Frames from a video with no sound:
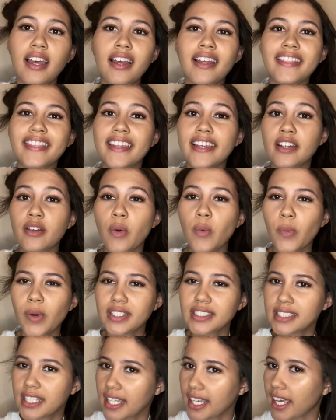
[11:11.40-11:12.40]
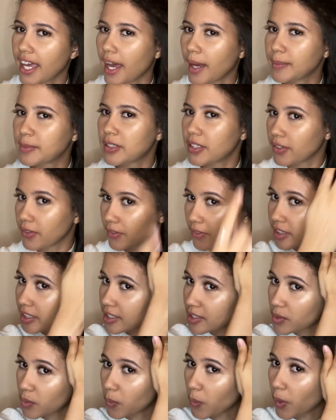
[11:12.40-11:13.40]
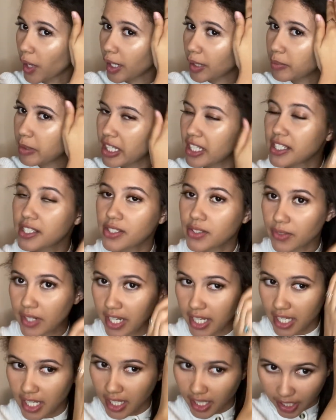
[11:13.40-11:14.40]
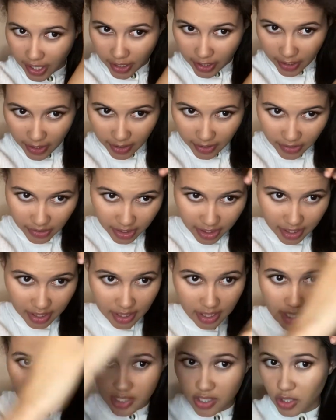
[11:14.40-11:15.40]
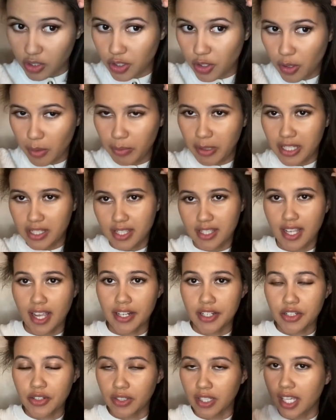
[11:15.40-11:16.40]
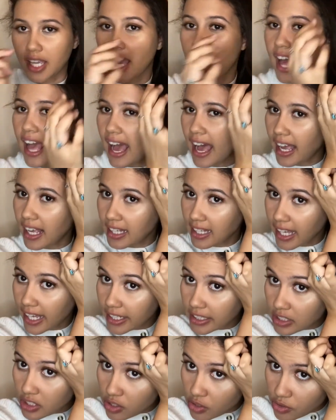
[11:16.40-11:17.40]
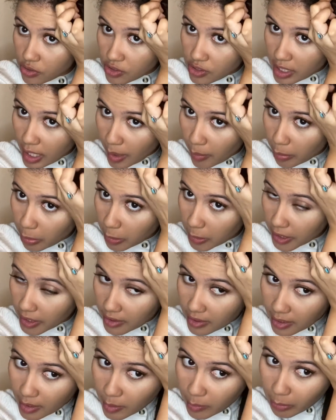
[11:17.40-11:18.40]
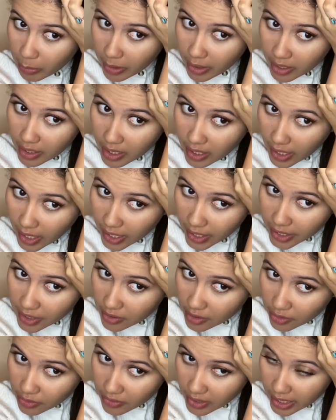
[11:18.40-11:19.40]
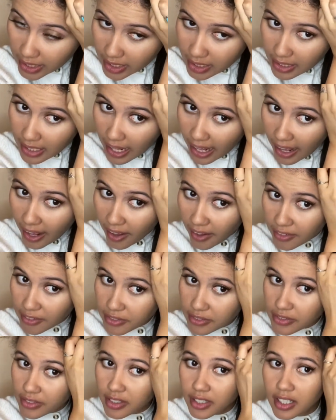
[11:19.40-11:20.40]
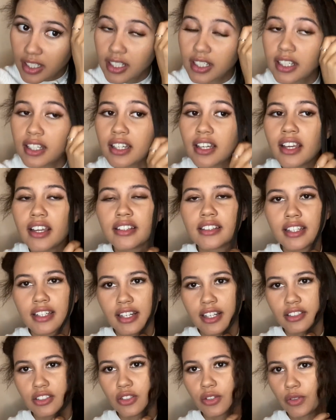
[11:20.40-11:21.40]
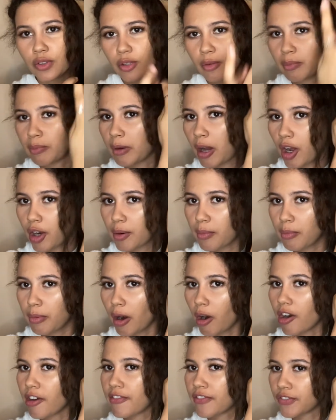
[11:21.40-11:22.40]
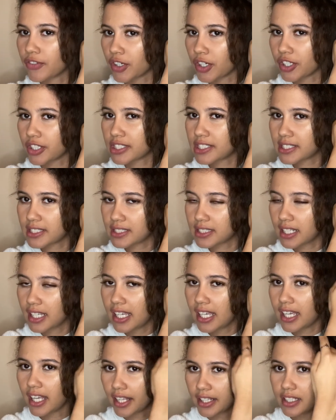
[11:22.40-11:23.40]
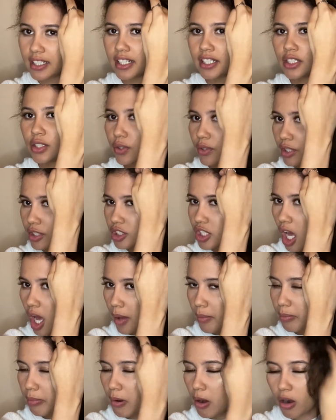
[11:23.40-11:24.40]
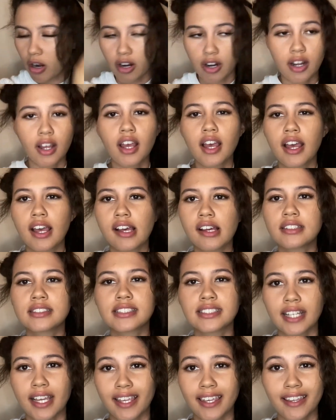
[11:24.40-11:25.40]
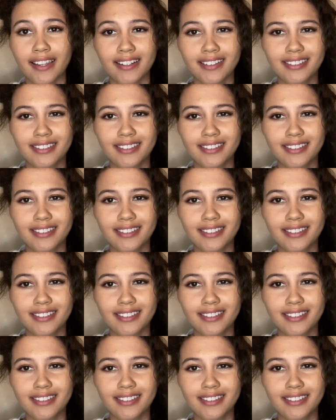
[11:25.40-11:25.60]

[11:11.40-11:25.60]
Then once I get up to this one piece right here, this two pieces actually, I like to separate them kind of like in half. And then I do the bottom part first, and then I do the top part second.